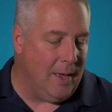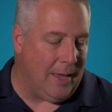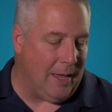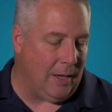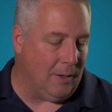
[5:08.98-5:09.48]

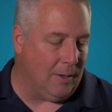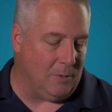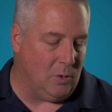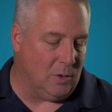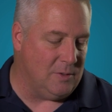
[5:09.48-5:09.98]

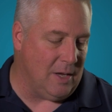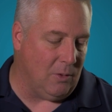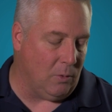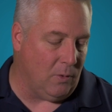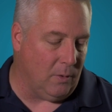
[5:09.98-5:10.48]
you could say
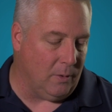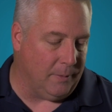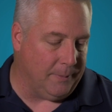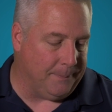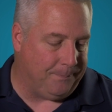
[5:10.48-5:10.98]

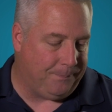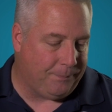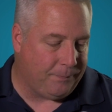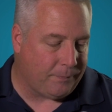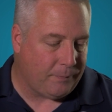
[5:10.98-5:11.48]
the
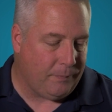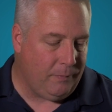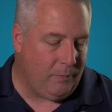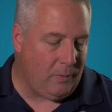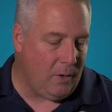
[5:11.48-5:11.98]

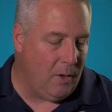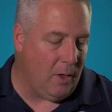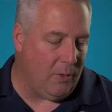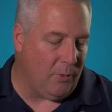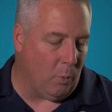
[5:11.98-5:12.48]

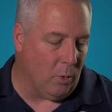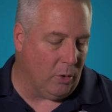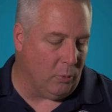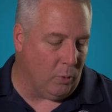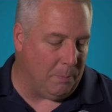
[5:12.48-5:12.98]
the
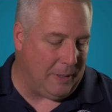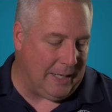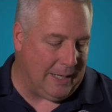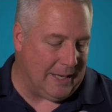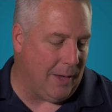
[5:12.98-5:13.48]
word would
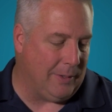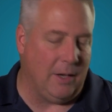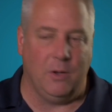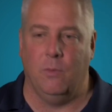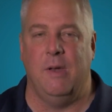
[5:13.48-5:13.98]
be, I
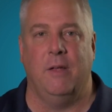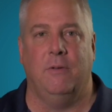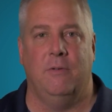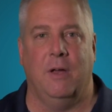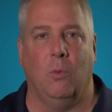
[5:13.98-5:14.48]
kind of go
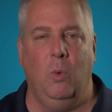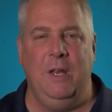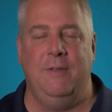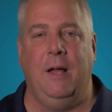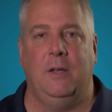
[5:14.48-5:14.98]
necessary. What
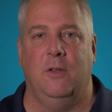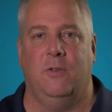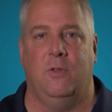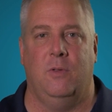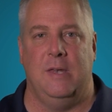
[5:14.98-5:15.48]
exactly
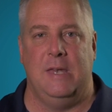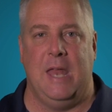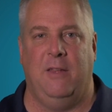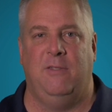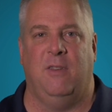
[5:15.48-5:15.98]
does
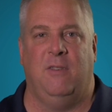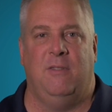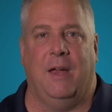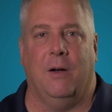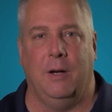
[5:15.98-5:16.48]

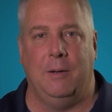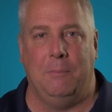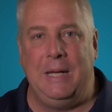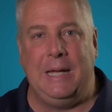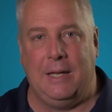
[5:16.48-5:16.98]
necessary
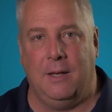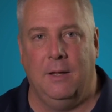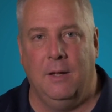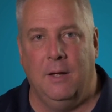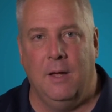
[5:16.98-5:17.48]
mean?
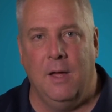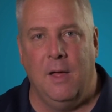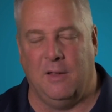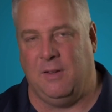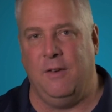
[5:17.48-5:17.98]

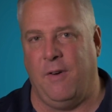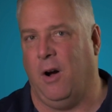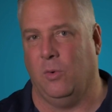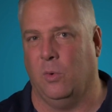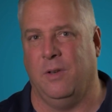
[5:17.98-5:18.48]
It's kind of a
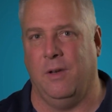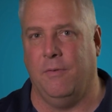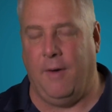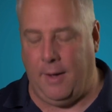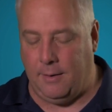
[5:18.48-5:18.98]
hard word to
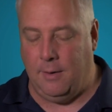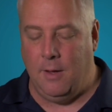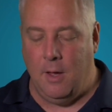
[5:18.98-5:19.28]
define.